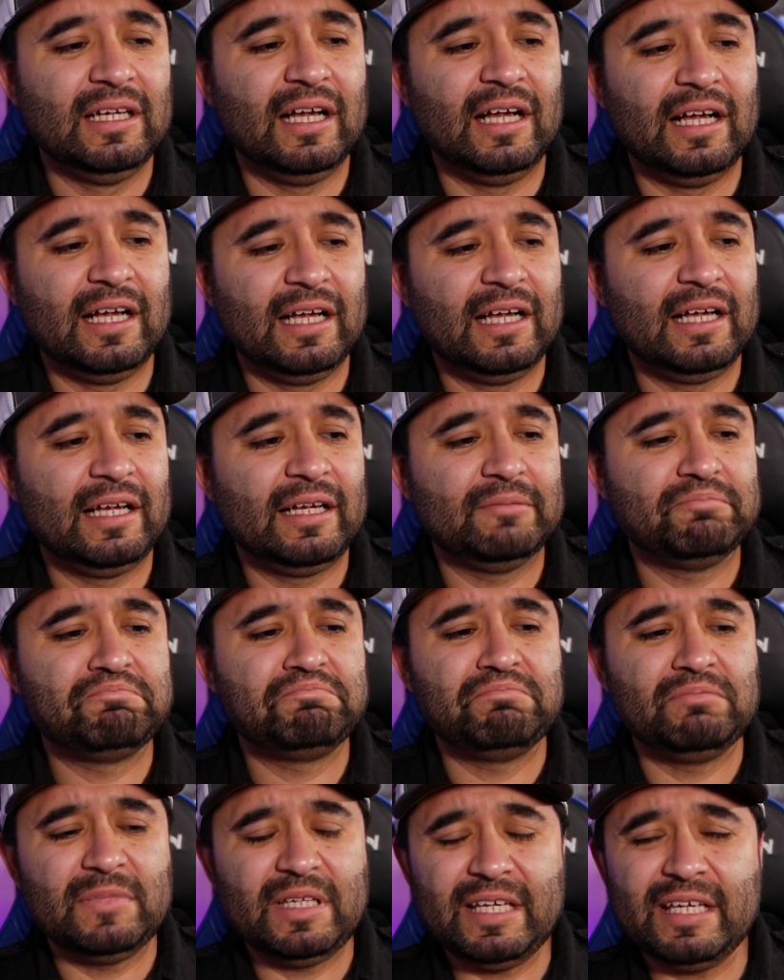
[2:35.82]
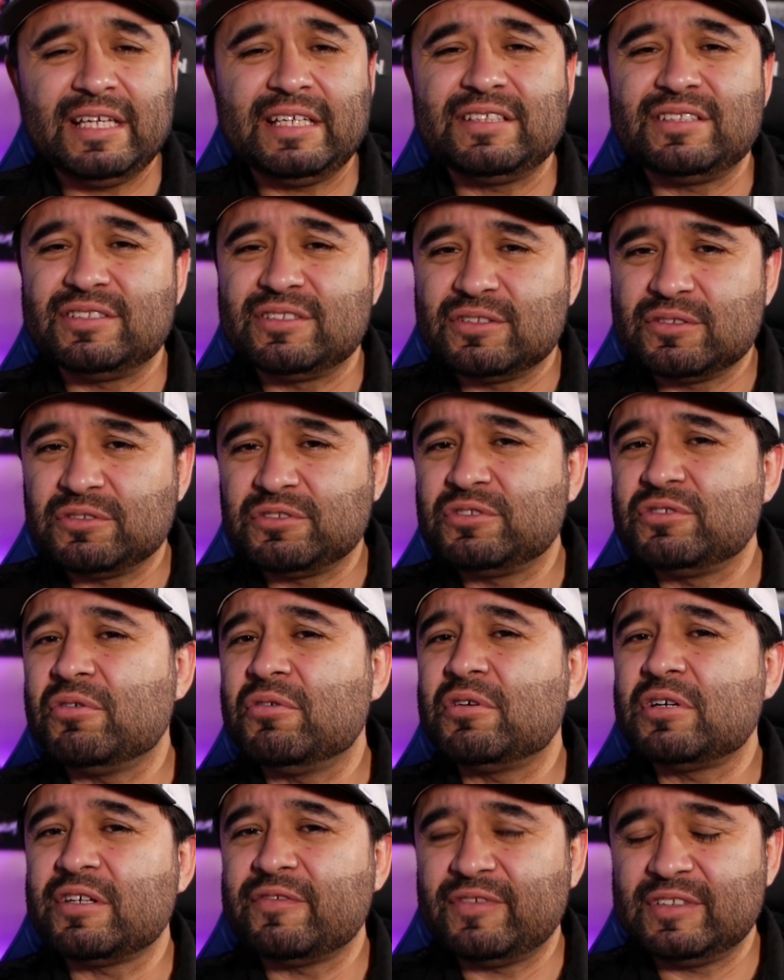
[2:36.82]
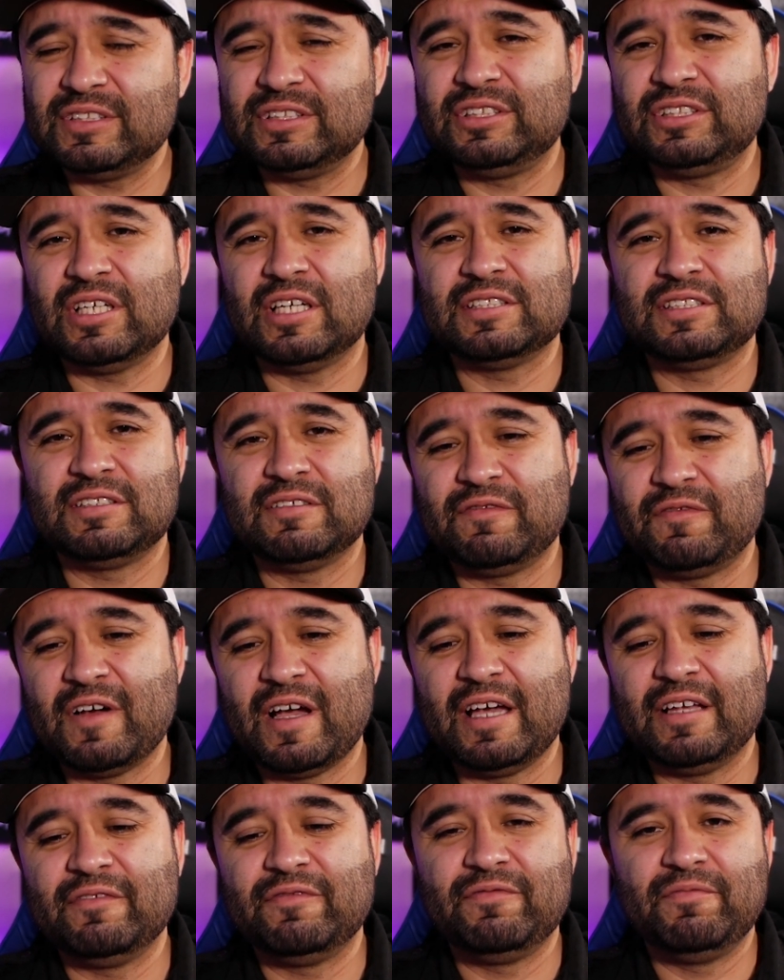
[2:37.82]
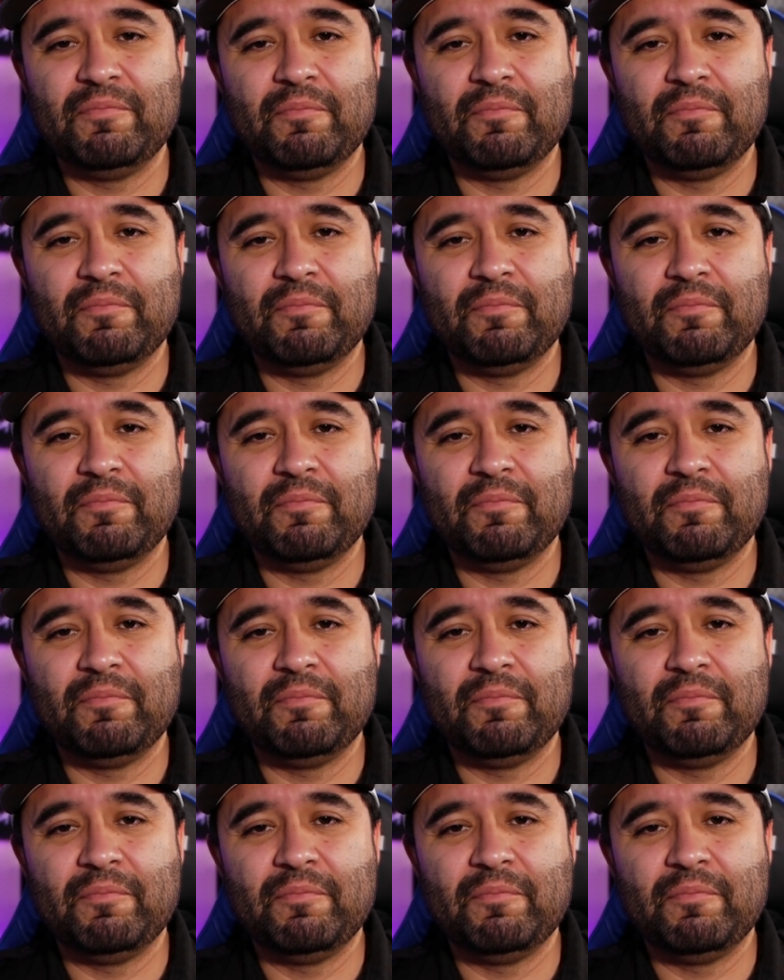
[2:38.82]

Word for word: uh, it sort of is justified.